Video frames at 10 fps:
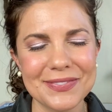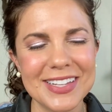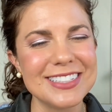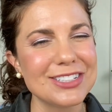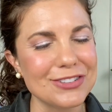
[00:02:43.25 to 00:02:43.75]

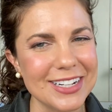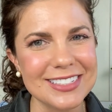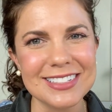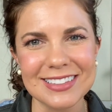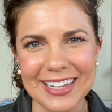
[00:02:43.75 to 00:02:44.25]
It's
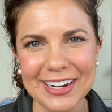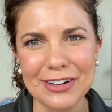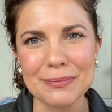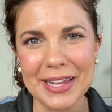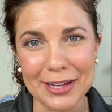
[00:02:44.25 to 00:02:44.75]
great to
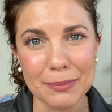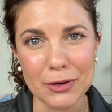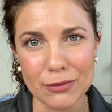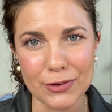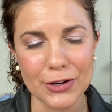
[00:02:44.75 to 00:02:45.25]
layer makeup
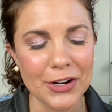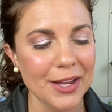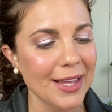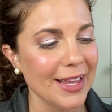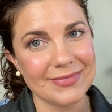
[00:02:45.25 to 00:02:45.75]
over.
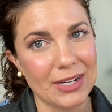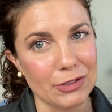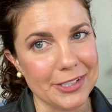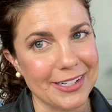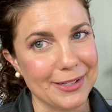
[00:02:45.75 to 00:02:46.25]
I
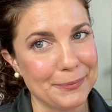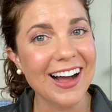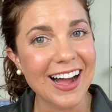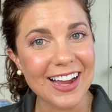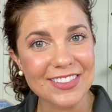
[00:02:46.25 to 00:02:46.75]
really like it.
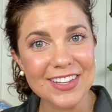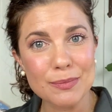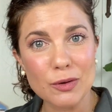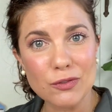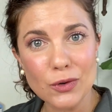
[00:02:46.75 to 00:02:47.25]
I think
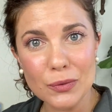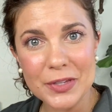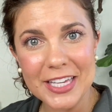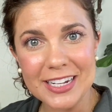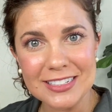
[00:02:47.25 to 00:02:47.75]
before
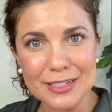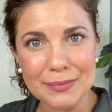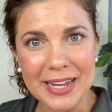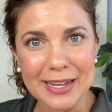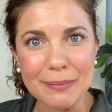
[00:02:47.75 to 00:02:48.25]
we get into
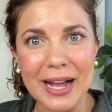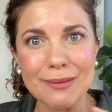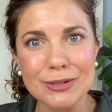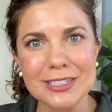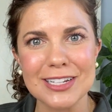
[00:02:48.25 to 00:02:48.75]
makeup,
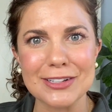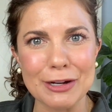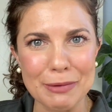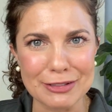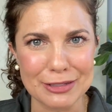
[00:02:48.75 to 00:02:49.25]
I'm going to tell y'all
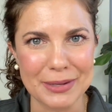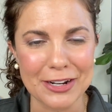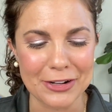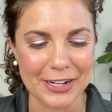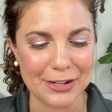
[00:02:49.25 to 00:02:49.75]
about some
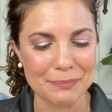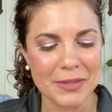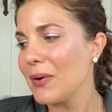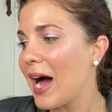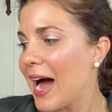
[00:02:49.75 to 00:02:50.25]
hair care.
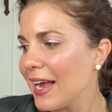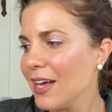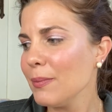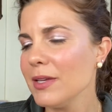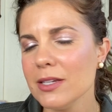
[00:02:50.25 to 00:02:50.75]
So I
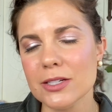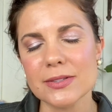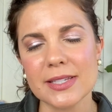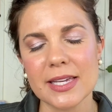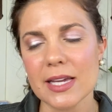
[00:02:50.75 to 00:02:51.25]
have been
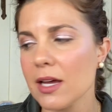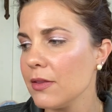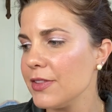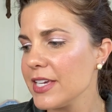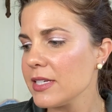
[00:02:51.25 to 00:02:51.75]
using
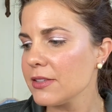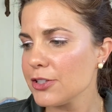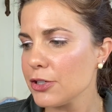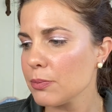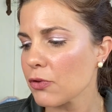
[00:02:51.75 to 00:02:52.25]
these
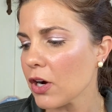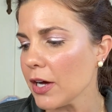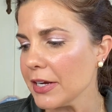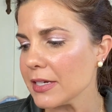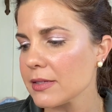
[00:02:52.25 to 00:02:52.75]
two
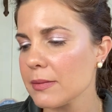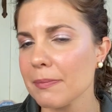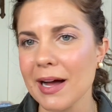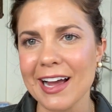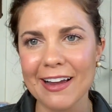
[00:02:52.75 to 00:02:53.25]
products
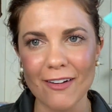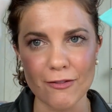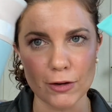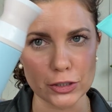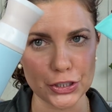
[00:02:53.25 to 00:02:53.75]
by
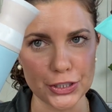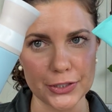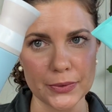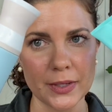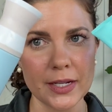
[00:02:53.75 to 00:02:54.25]

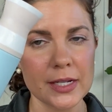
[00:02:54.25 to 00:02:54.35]
Virtue.